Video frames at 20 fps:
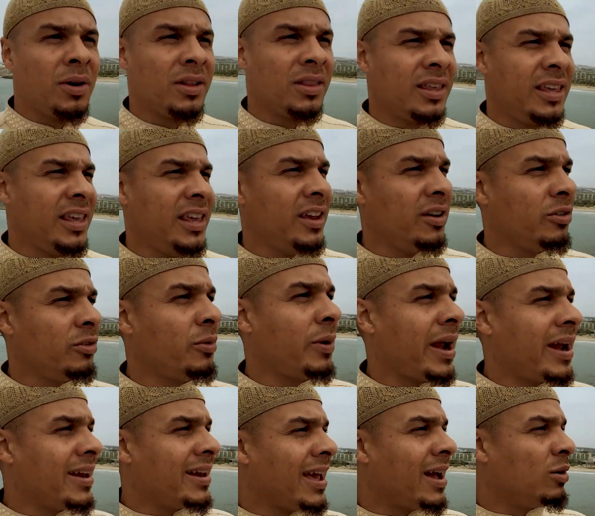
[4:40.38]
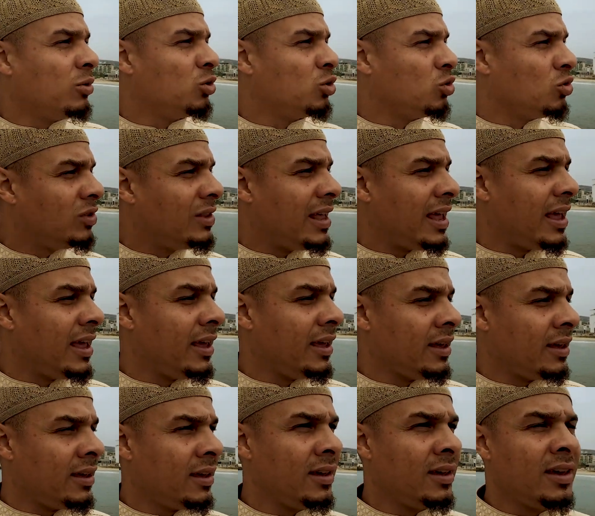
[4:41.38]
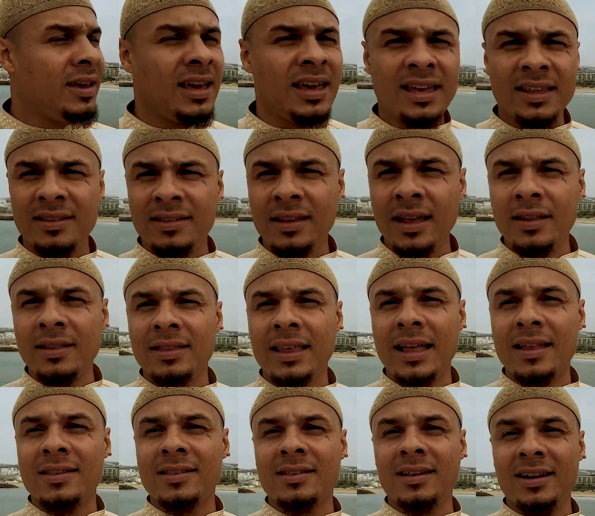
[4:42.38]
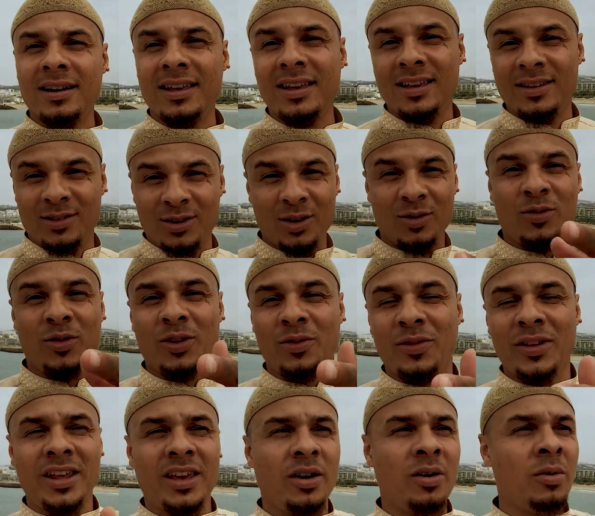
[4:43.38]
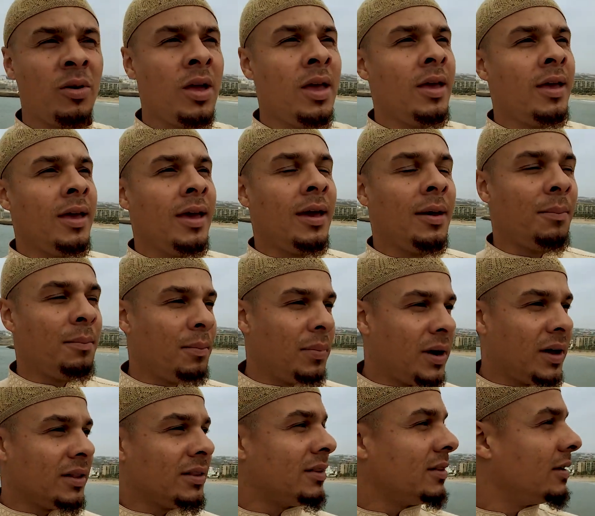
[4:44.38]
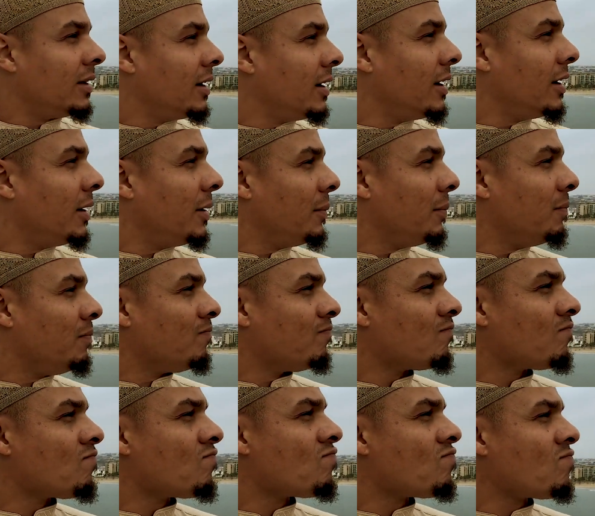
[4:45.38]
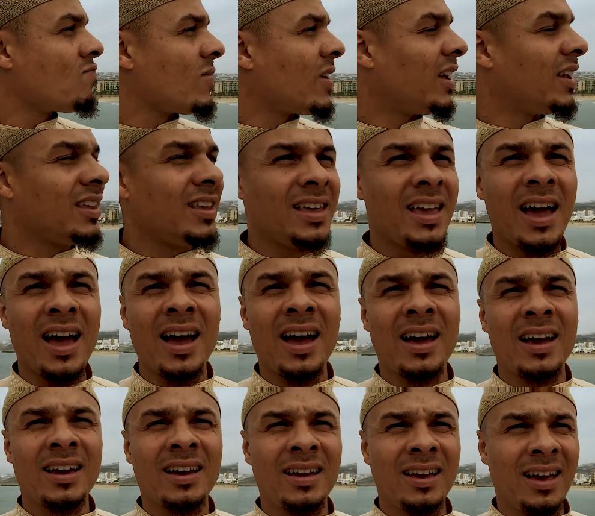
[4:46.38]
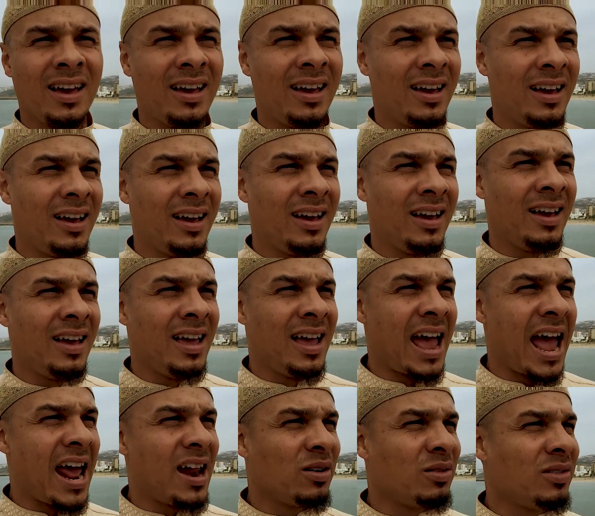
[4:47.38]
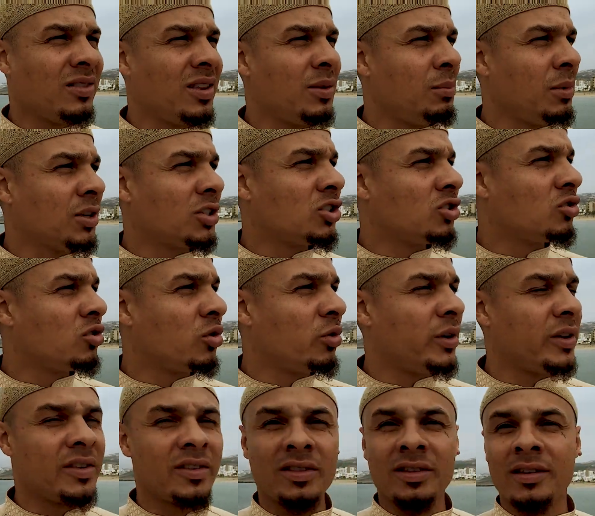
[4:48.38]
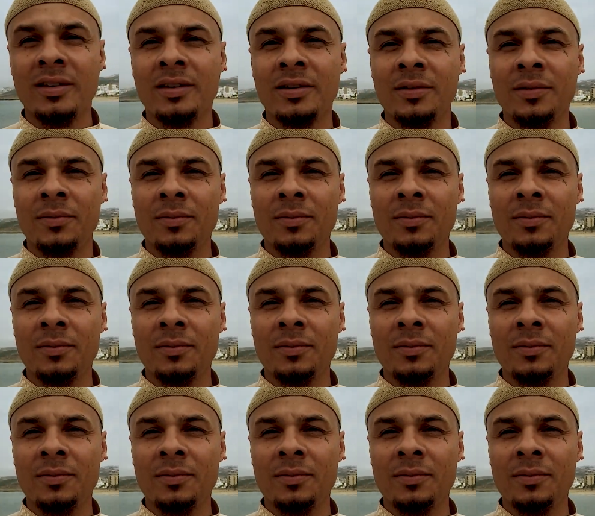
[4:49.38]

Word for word: but here right now today it's not that sunny it's good for the video but um, yeah uh, I don't see much tourist